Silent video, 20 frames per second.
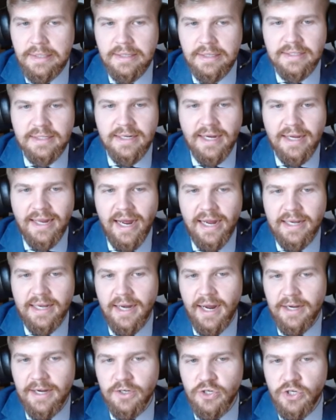Listen, I, I,
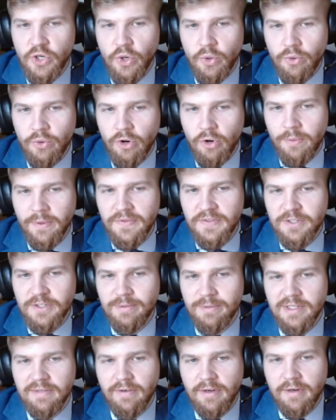I don't know about the
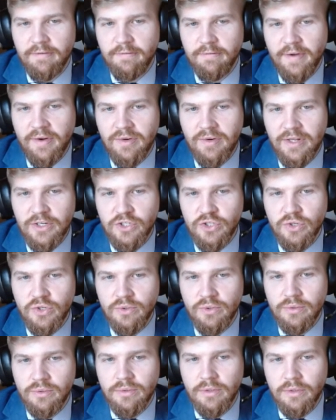specific
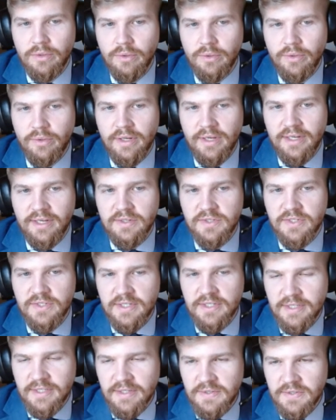foundational learning
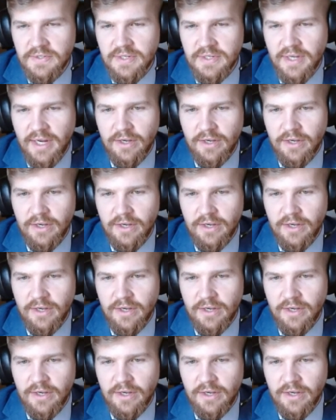assistance.